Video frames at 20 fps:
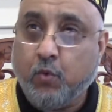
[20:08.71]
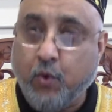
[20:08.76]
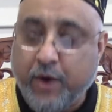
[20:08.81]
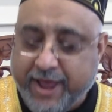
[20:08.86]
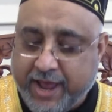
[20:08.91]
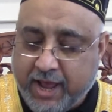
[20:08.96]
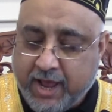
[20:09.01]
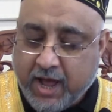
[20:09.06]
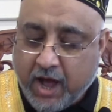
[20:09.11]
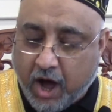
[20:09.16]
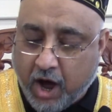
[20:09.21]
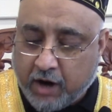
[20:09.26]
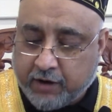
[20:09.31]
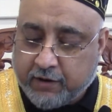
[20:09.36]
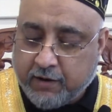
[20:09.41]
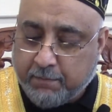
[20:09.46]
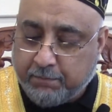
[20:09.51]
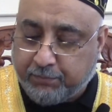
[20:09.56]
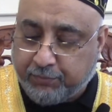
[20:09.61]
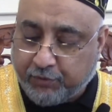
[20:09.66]
We
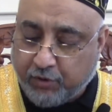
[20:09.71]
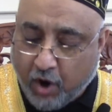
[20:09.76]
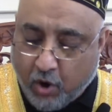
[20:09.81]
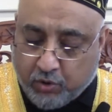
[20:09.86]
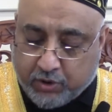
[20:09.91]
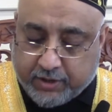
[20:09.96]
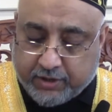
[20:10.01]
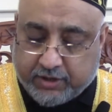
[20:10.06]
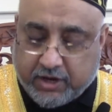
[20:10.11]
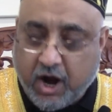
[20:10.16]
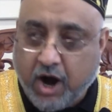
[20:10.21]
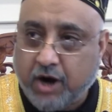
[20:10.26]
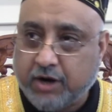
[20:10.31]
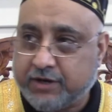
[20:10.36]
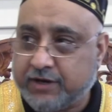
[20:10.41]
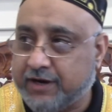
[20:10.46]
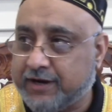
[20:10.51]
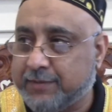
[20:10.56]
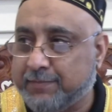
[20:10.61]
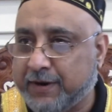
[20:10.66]
are
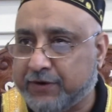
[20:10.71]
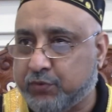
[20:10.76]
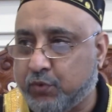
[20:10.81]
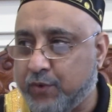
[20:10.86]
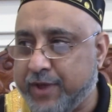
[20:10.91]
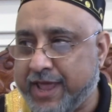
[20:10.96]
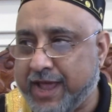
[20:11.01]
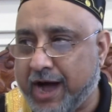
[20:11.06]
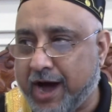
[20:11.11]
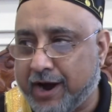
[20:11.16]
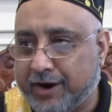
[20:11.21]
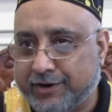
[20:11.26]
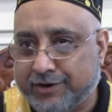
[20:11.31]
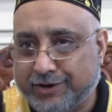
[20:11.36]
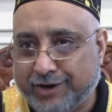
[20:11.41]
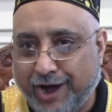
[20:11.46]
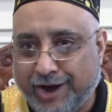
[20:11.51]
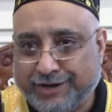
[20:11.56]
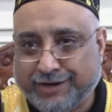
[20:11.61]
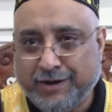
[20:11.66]
broken-hearted, but we are
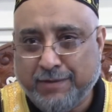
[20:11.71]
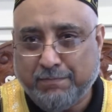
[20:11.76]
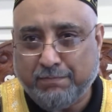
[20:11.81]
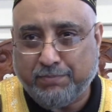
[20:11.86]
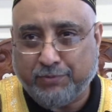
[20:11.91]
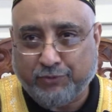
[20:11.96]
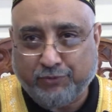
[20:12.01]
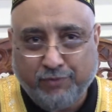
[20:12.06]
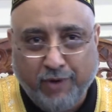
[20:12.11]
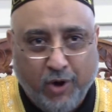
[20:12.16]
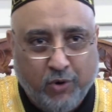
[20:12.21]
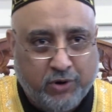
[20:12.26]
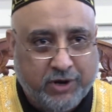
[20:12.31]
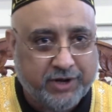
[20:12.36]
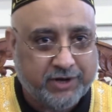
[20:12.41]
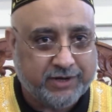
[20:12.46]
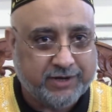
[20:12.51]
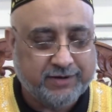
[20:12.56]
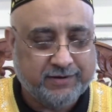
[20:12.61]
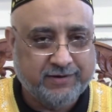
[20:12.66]
not
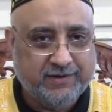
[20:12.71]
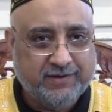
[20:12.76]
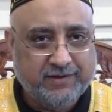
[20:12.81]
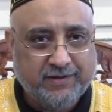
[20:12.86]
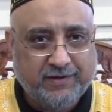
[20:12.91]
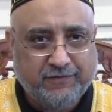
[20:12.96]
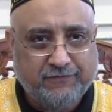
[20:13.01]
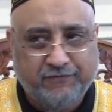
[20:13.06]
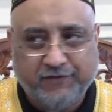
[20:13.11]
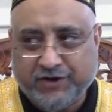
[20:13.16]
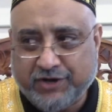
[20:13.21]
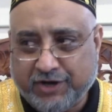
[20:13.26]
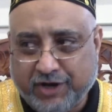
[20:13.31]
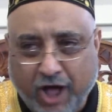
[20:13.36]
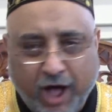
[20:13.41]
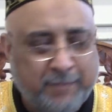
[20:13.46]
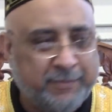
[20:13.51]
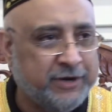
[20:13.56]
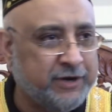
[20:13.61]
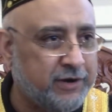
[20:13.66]
broken.
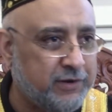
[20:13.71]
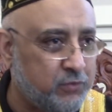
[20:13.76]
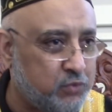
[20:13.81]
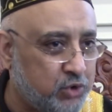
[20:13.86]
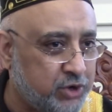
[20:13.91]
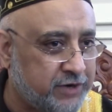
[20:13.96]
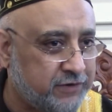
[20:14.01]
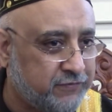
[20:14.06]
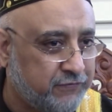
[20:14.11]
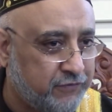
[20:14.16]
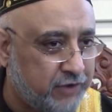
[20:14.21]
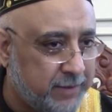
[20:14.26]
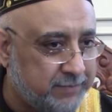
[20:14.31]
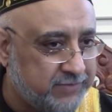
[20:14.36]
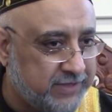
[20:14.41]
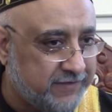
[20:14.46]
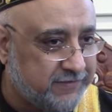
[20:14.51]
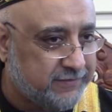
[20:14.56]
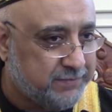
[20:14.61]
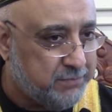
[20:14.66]
Phenomenal words
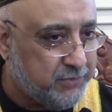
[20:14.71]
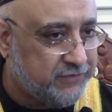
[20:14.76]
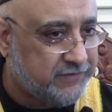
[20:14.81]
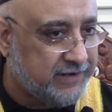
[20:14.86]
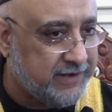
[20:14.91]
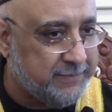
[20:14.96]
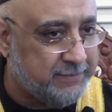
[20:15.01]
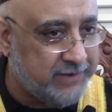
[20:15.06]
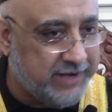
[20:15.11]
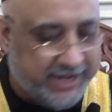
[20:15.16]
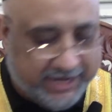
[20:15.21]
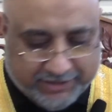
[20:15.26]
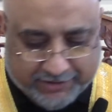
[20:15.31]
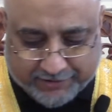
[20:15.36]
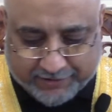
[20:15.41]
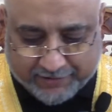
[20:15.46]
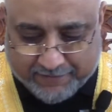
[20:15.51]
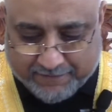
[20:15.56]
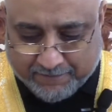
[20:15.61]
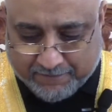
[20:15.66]
from this Muslim
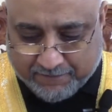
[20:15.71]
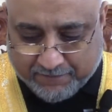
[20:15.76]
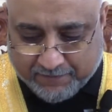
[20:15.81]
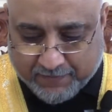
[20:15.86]
leader.